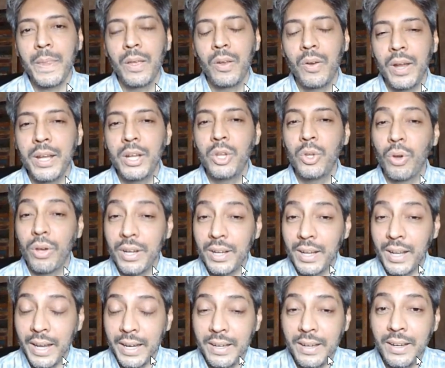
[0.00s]
right? You are
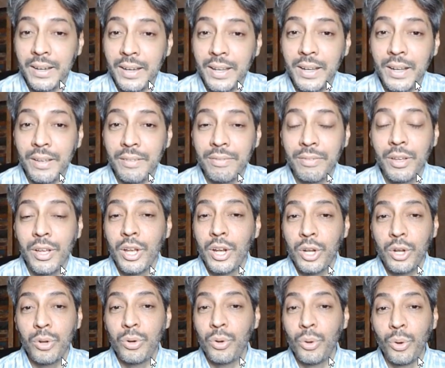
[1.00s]
enlightened enough
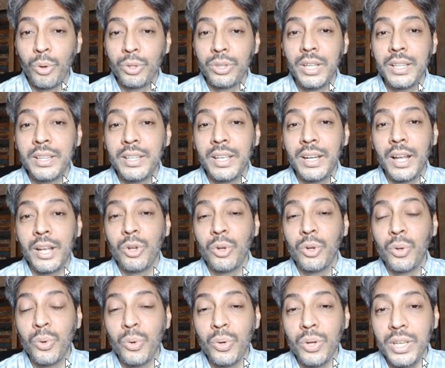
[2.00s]
to know that there are
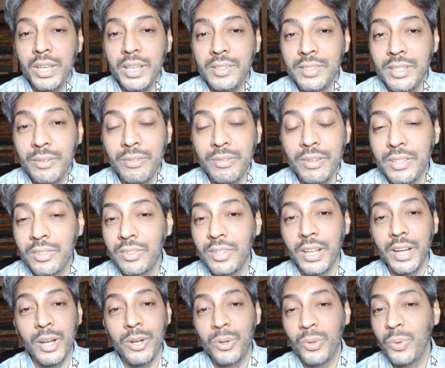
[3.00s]
no easy wins,
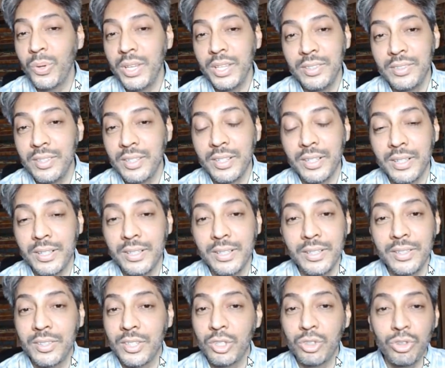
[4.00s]
there are no easy
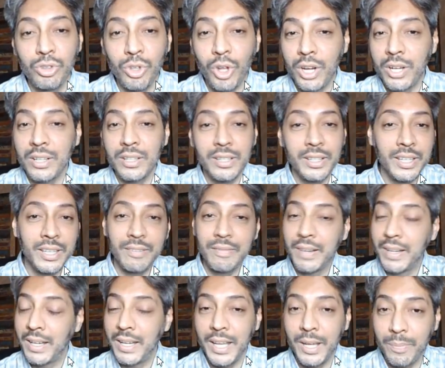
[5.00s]
returns. It's not a give
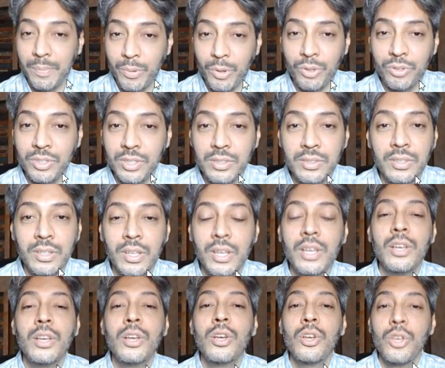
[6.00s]
and take process.
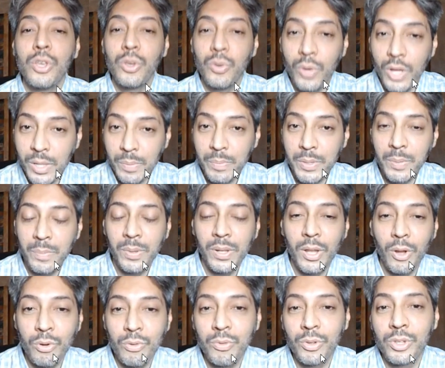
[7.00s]
You help people
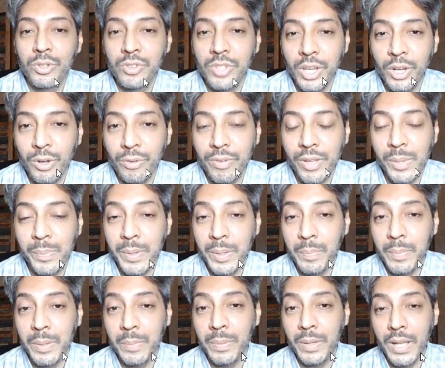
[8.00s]
out for the sake of helping
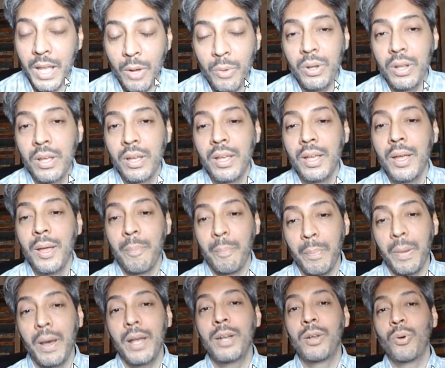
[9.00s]
people out.
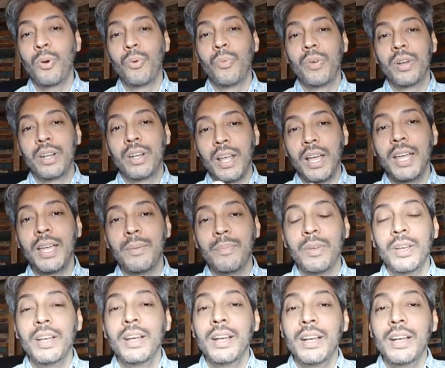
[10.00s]
But over time,